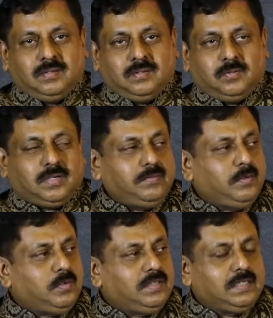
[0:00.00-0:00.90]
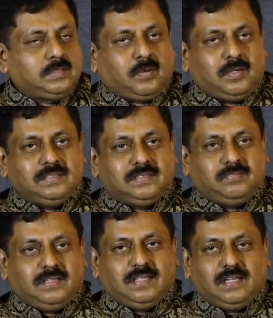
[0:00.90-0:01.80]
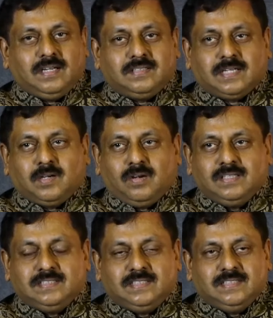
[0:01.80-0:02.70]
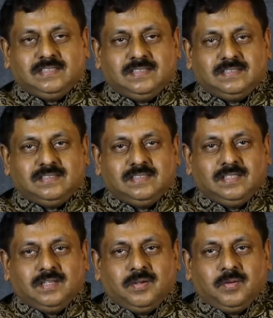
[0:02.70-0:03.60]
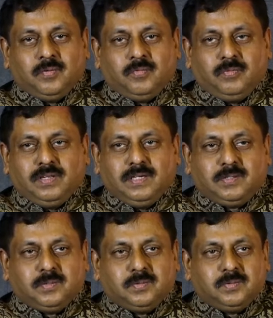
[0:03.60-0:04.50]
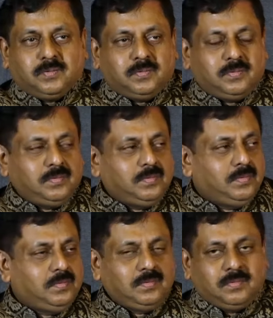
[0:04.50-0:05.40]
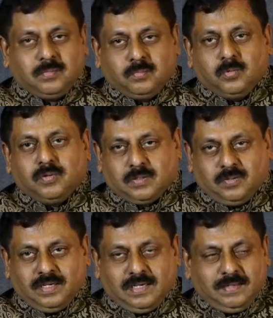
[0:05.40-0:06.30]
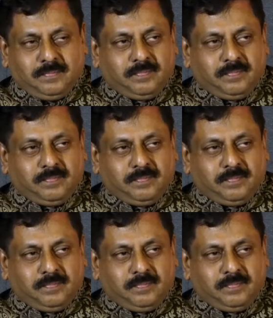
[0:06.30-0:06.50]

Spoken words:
You have no other choice. When the technology changes, we need to move accordingly.